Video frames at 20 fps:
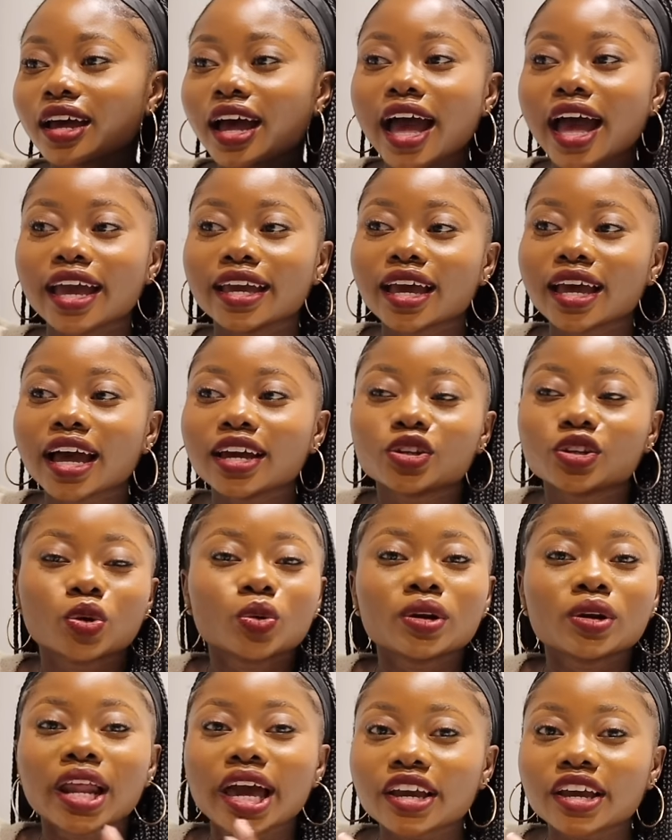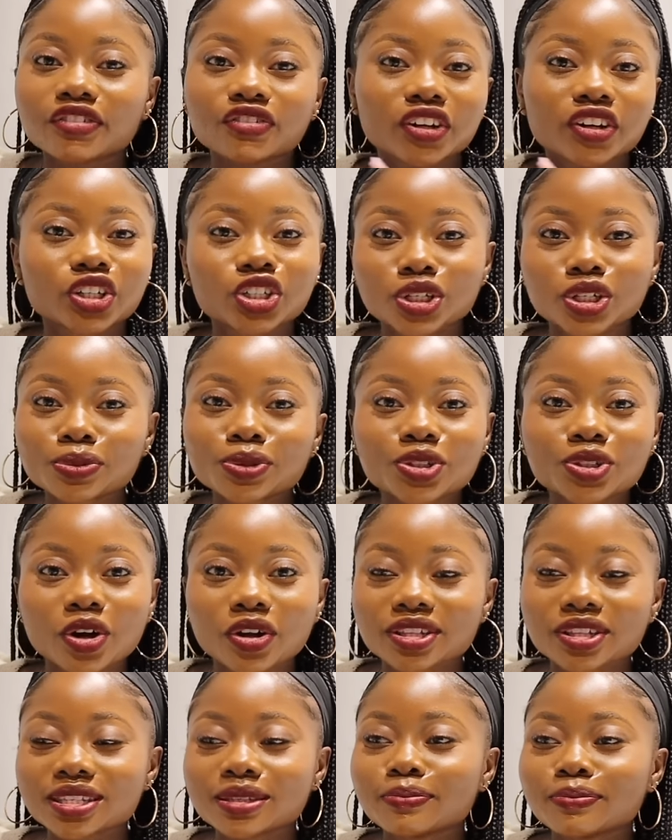I don't like friendship
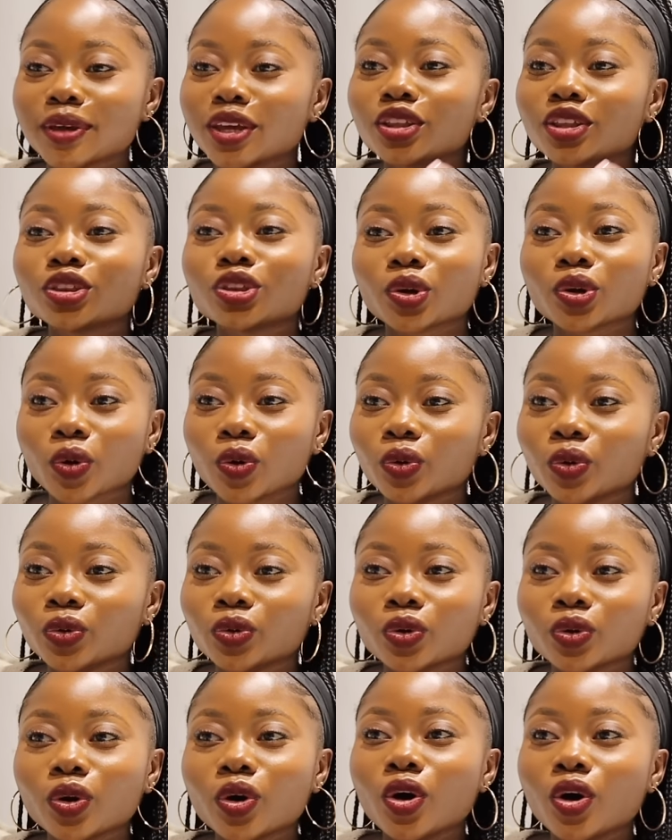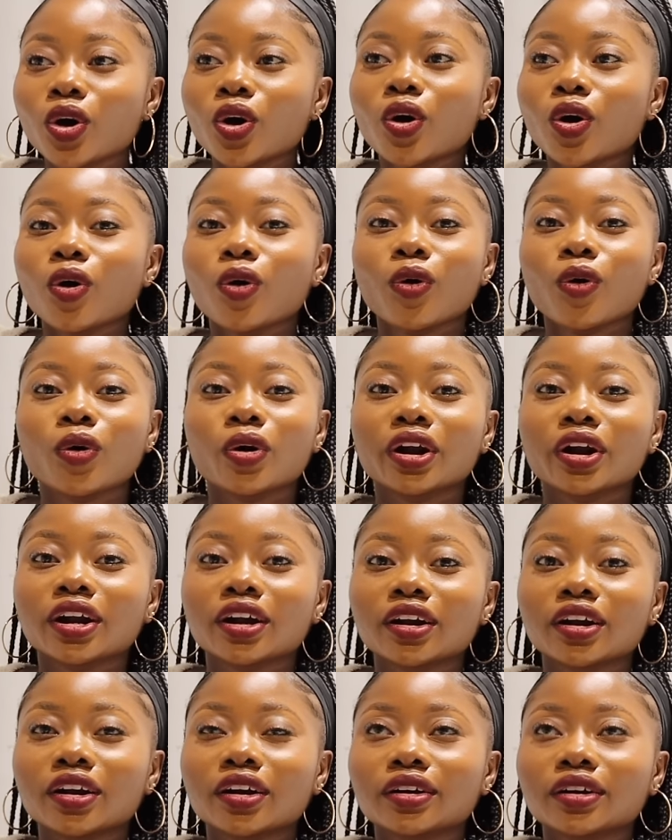shots being thrown
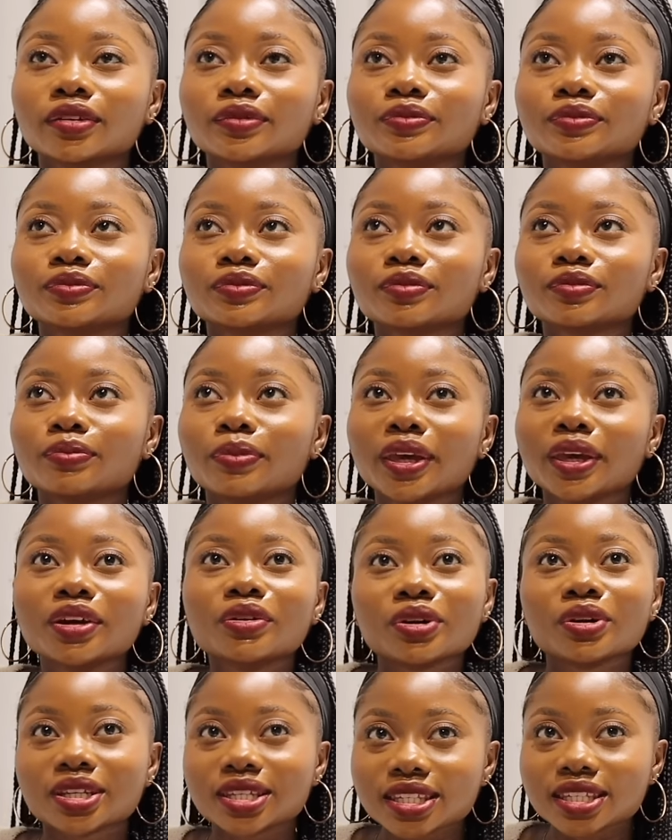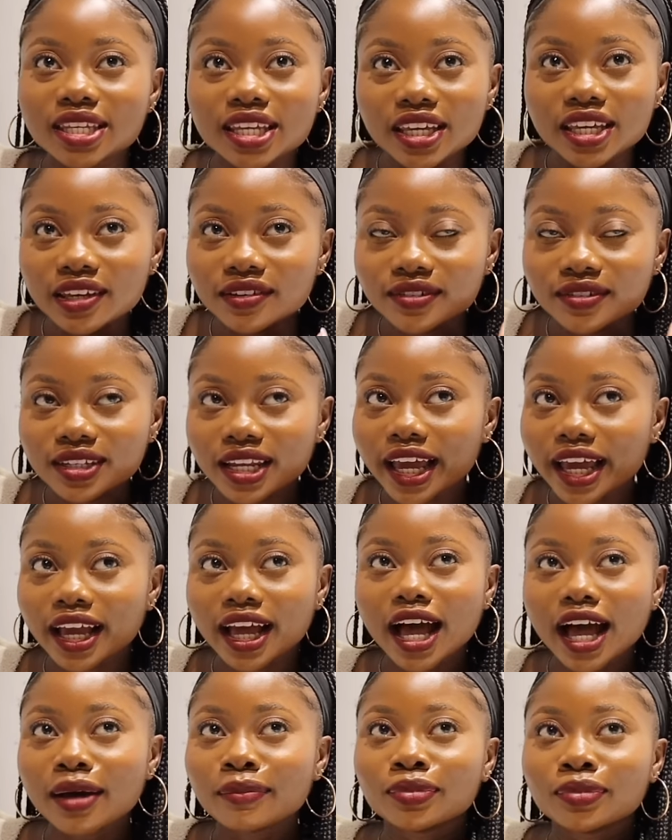or being received. Like,
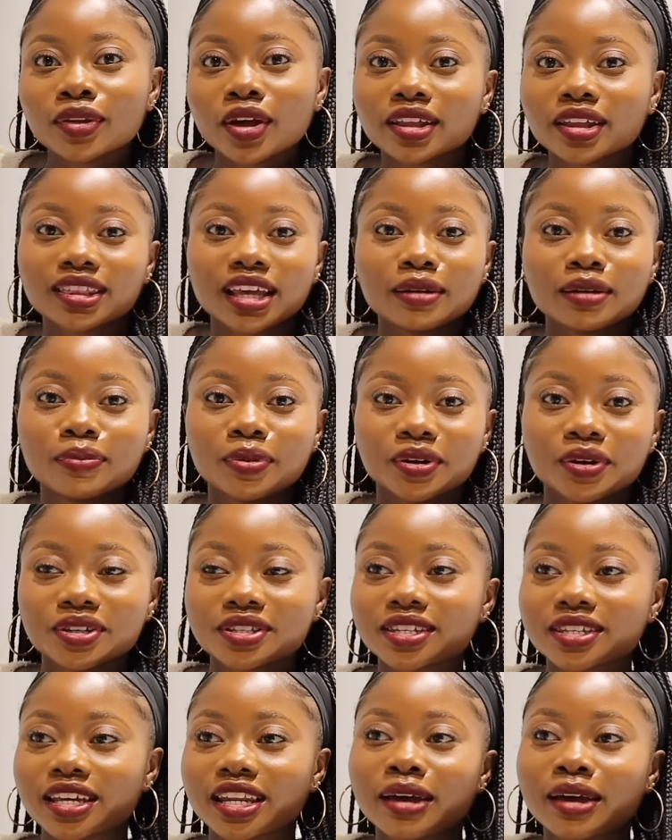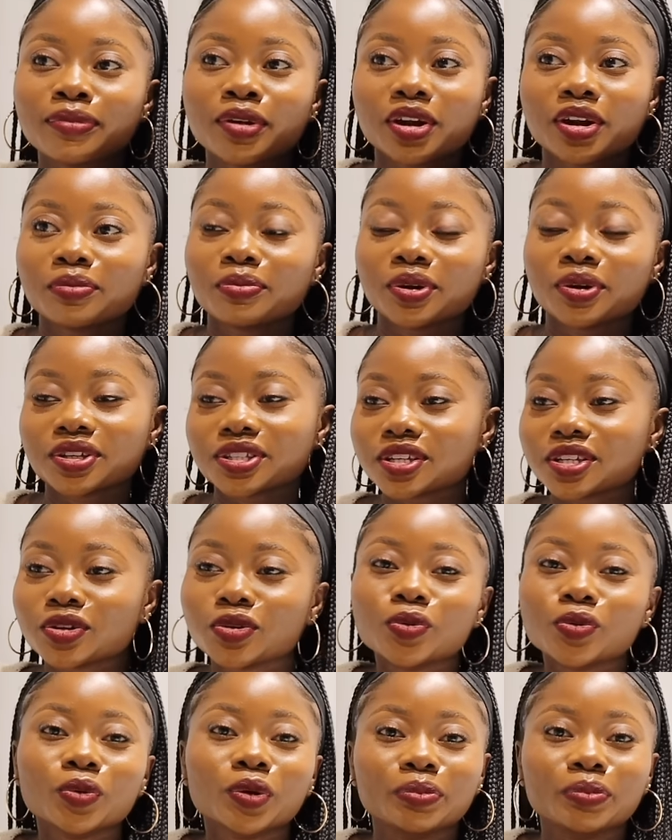I'm not that person. I'm not a person
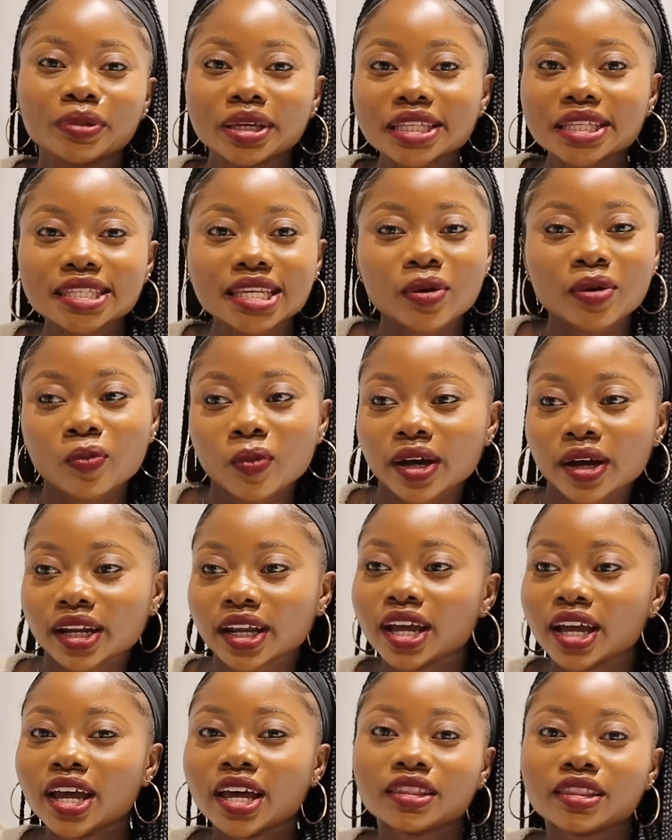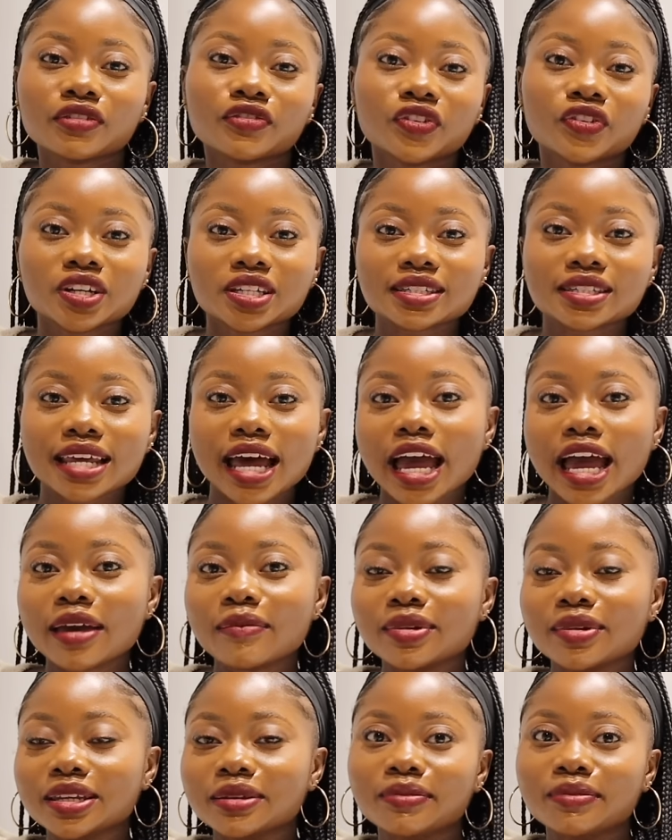who will meet someone the first
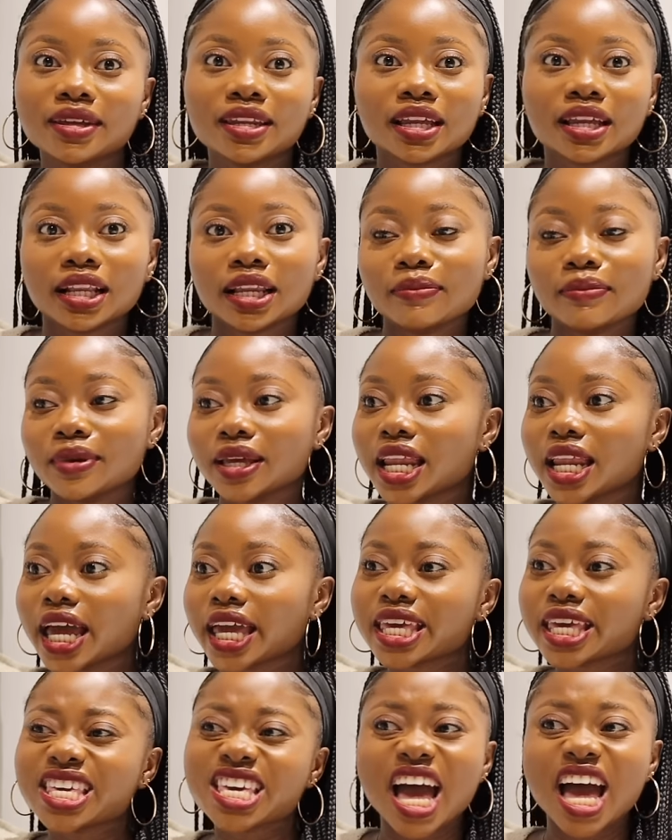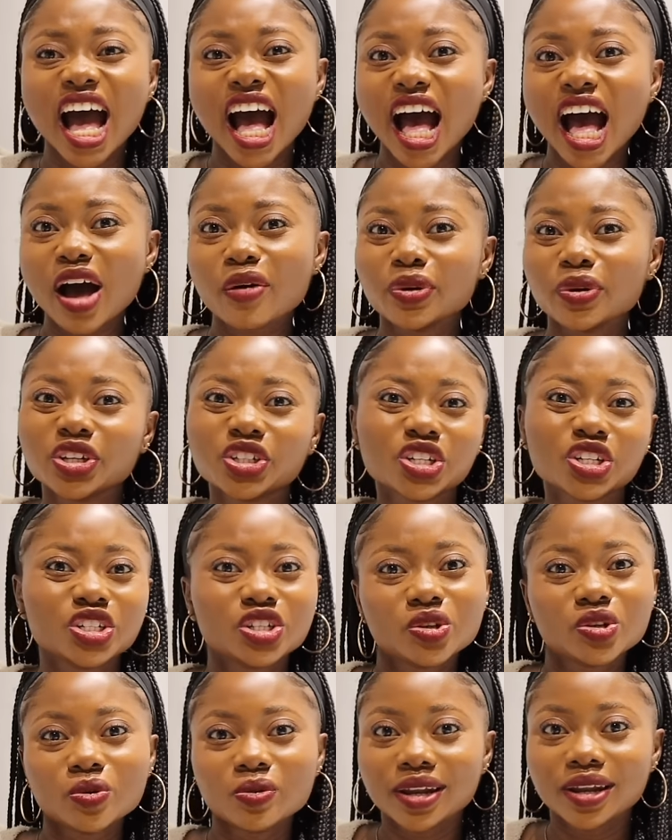time and immediately be like, yeah, we should
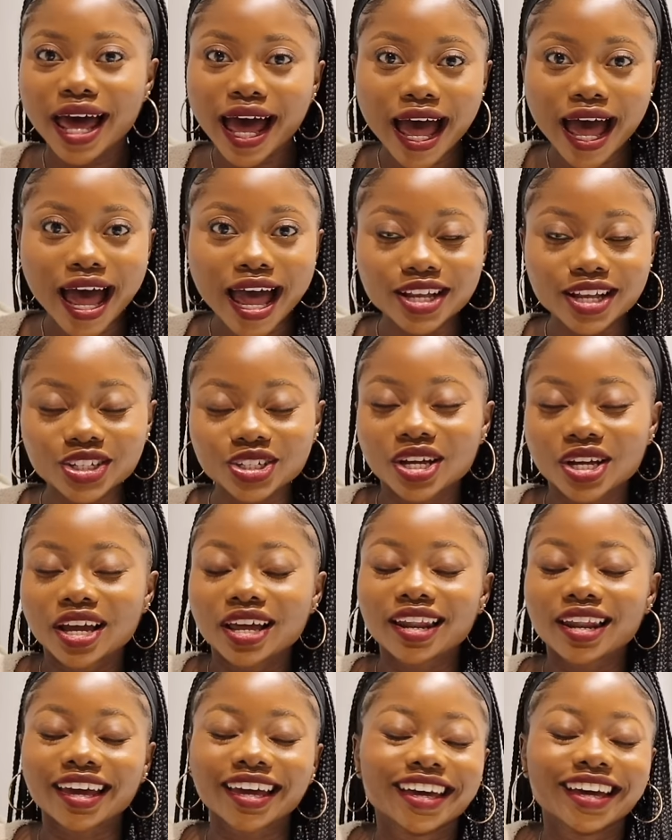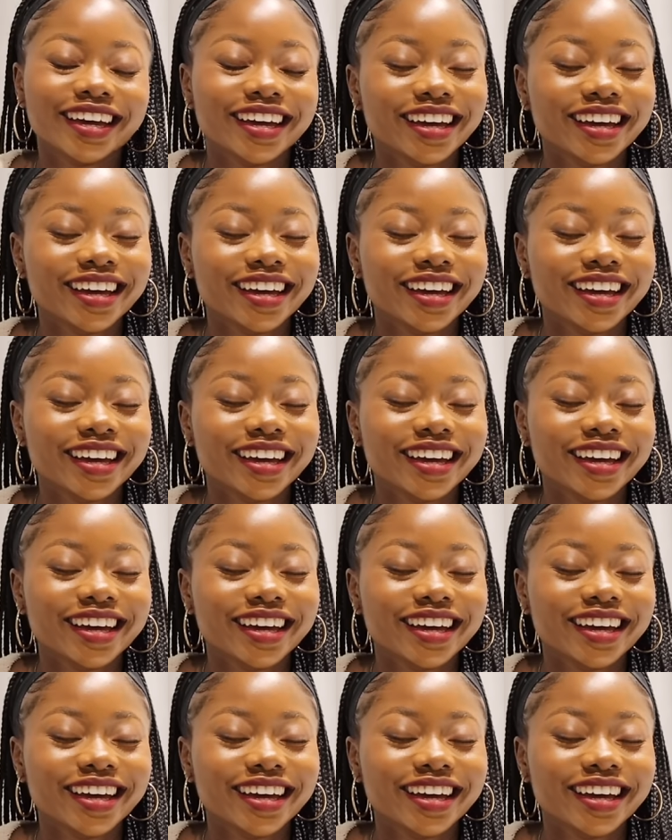do lunch. Like,